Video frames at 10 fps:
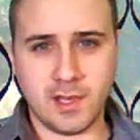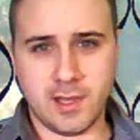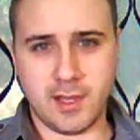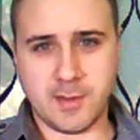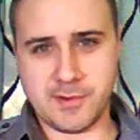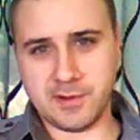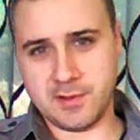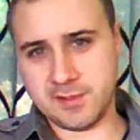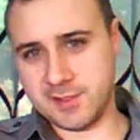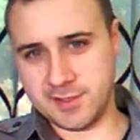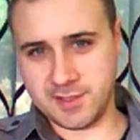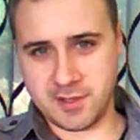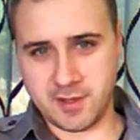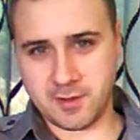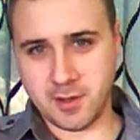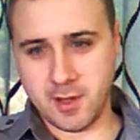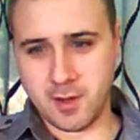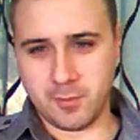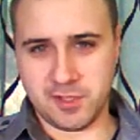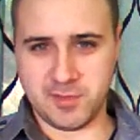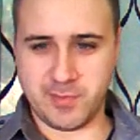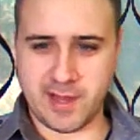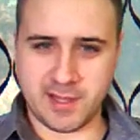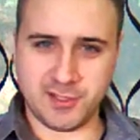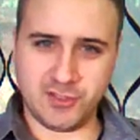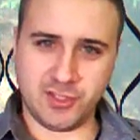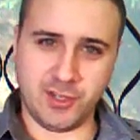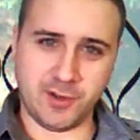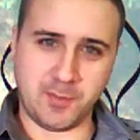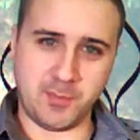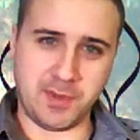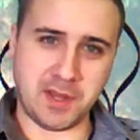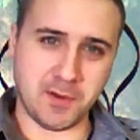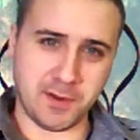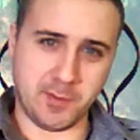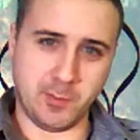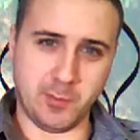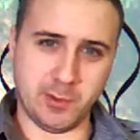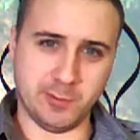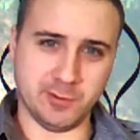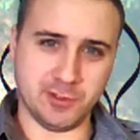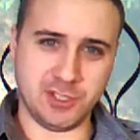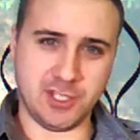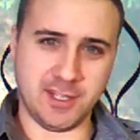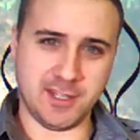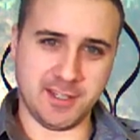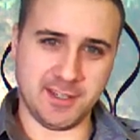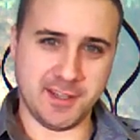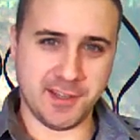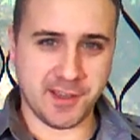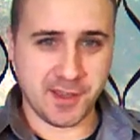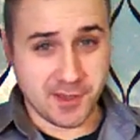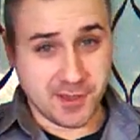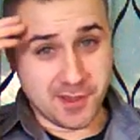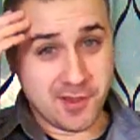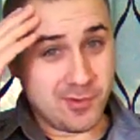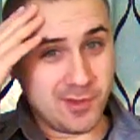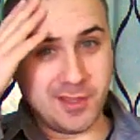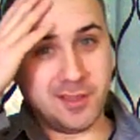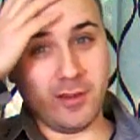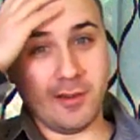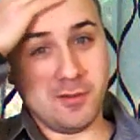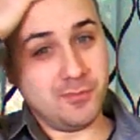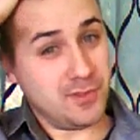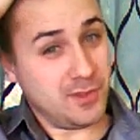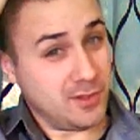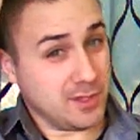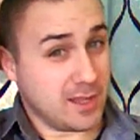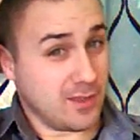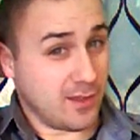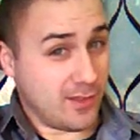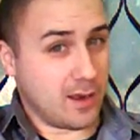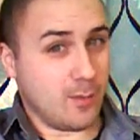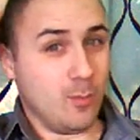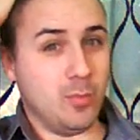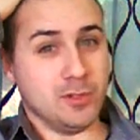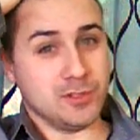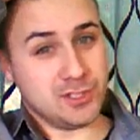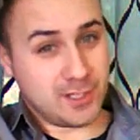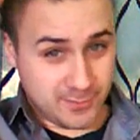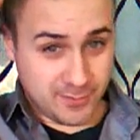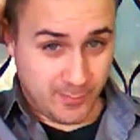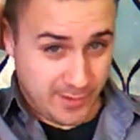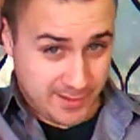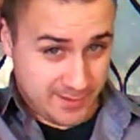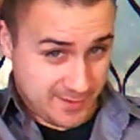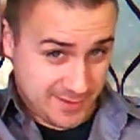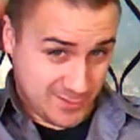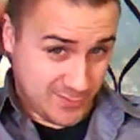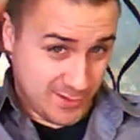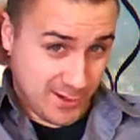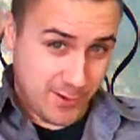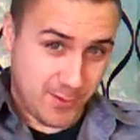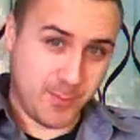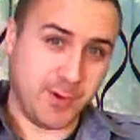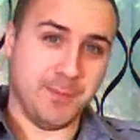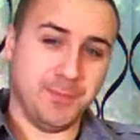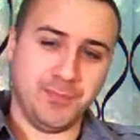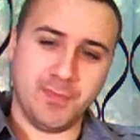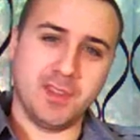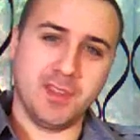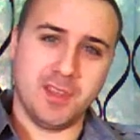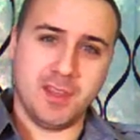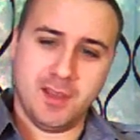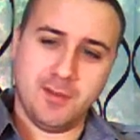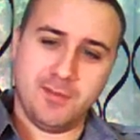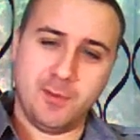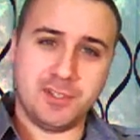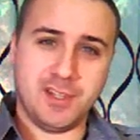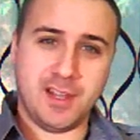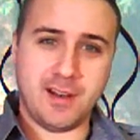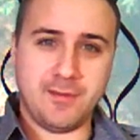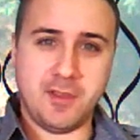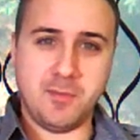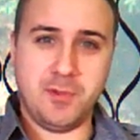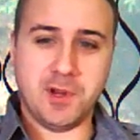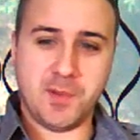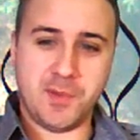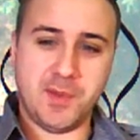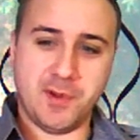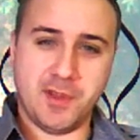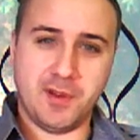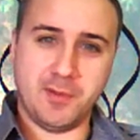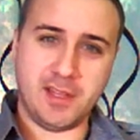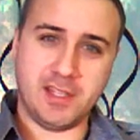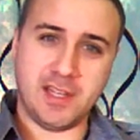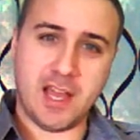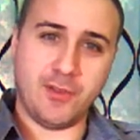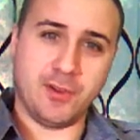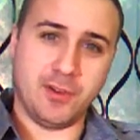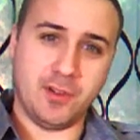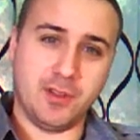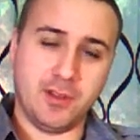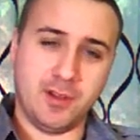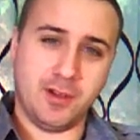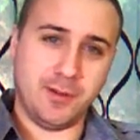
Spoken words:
Hey Hammer, this is a response to your beer and bullshit. But you'll get a lot of bullshit from me this video, but fortunately I don't have any beer on me, but I did have a little